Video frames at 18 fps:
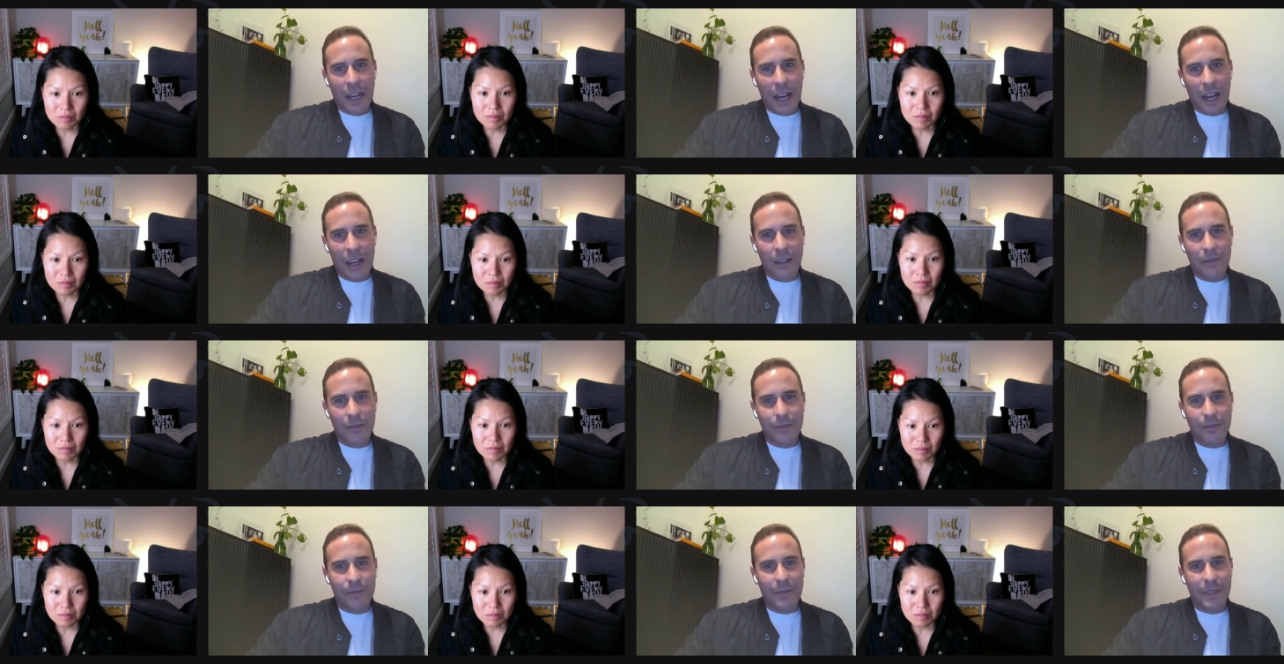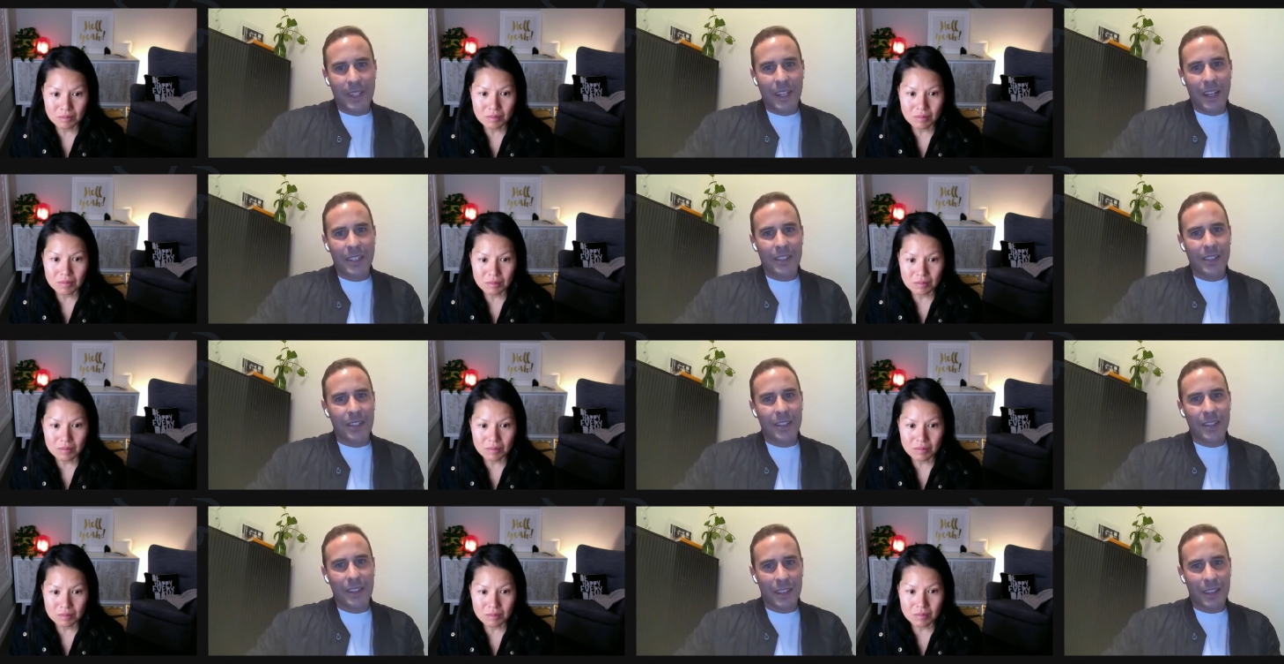Speaker 1: Um, I
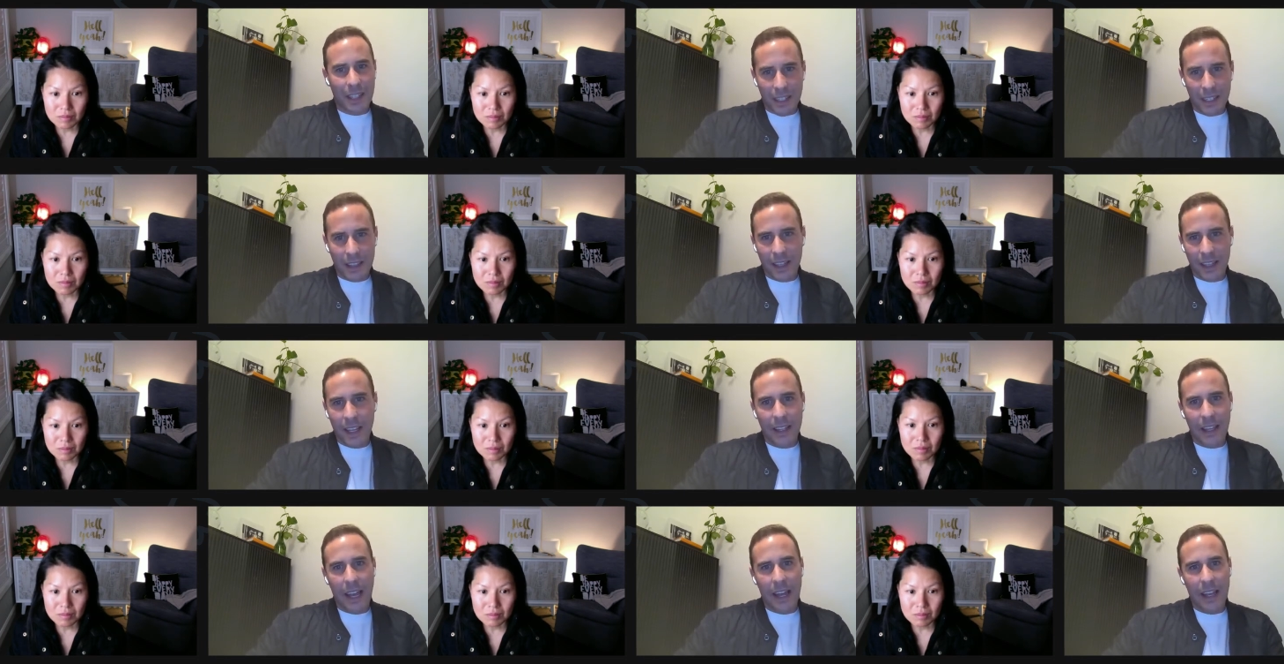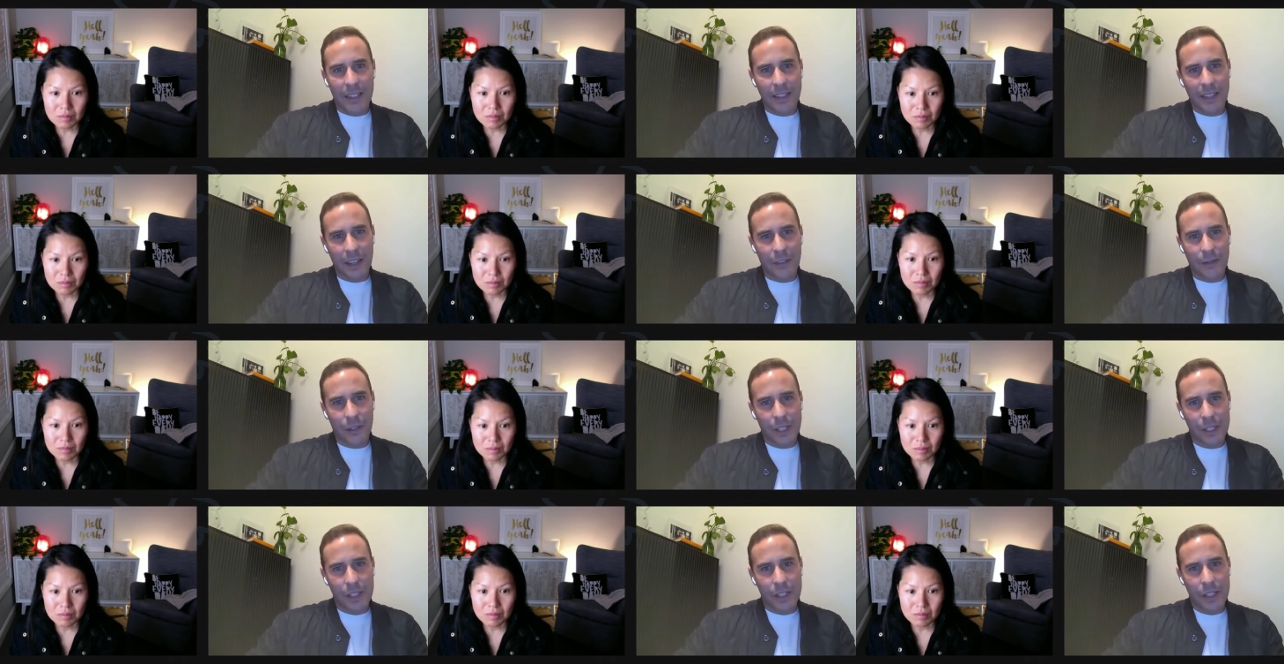don't think they're that as
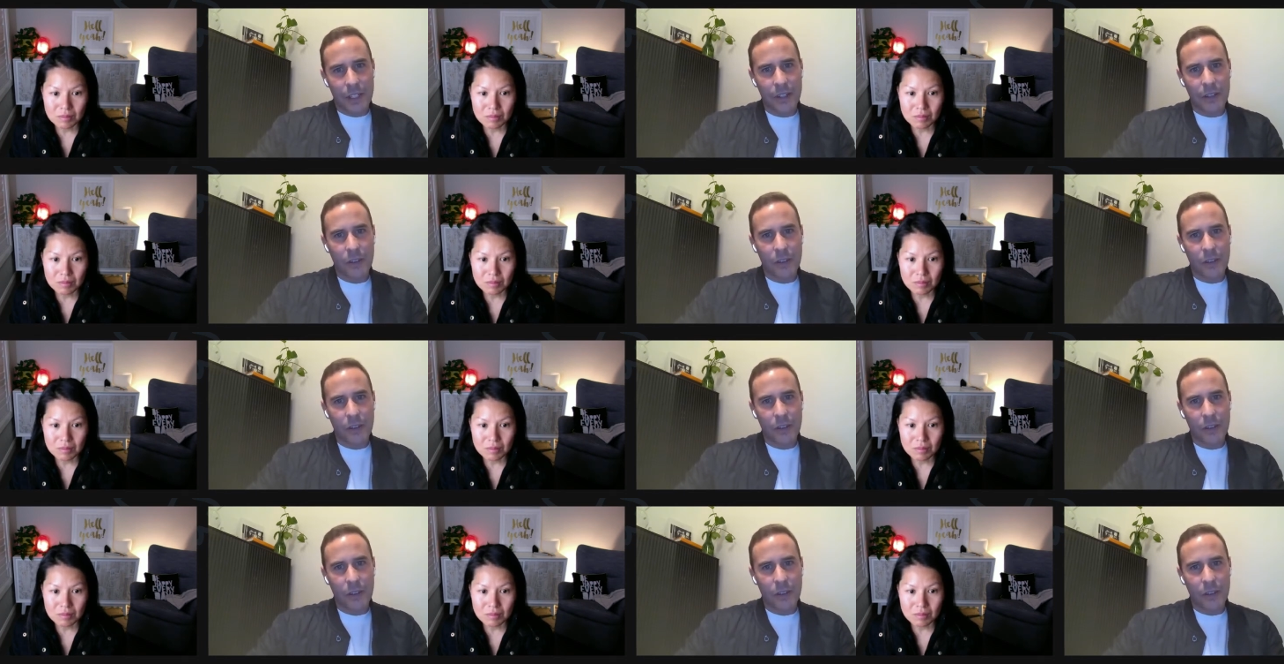leveraged,